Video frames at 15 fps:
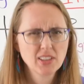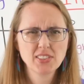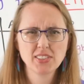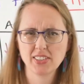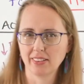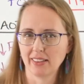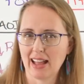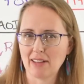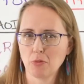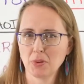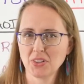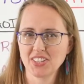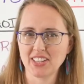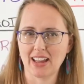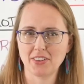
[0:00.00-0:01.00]
laughable
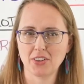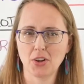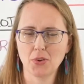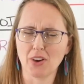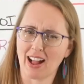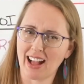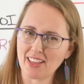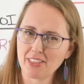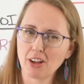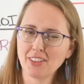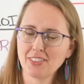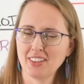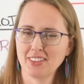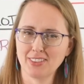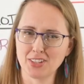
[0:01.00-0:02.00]
side note, I thought
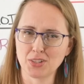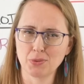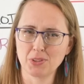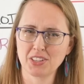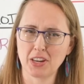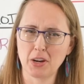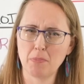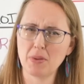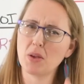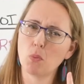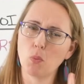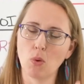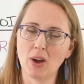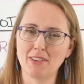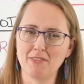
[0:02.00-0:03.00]
that this was going to be
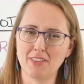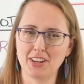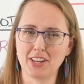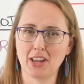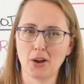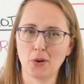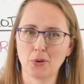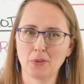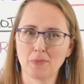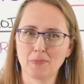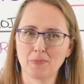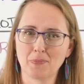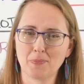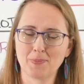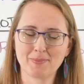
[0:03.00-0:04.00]
one video.
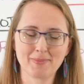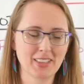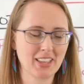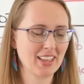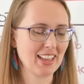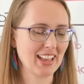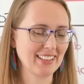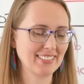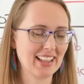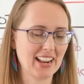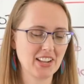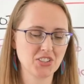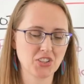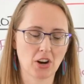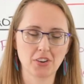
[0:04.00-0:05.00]
And then I
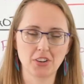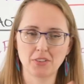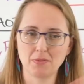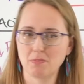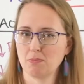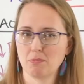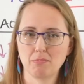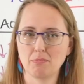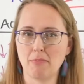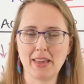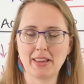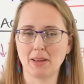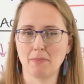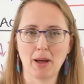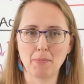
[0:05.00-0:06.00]
started
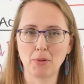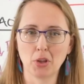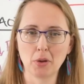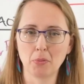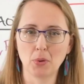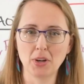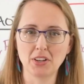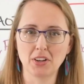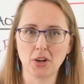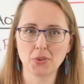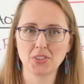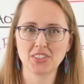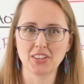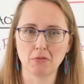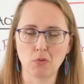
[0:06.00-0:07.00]
making my bullet point
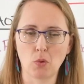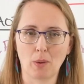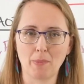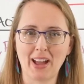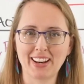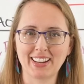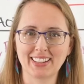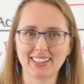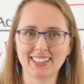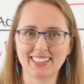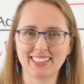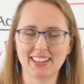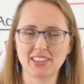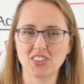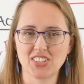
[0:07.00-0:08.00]
notes and formatting it
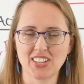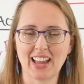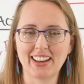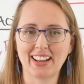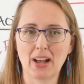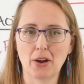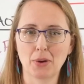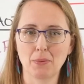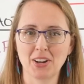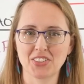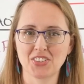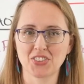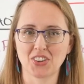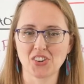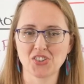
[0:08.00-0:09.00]
and deciding how I wanted to
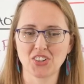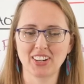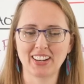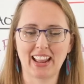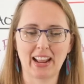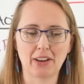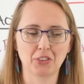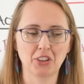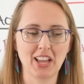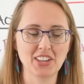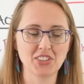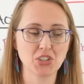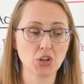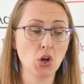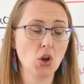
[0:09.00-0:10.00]
structure it. And I
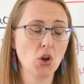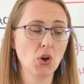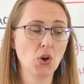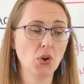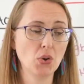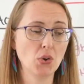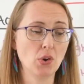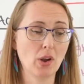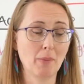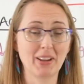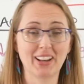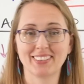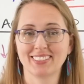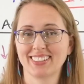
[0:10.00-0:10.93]
realized, no, man,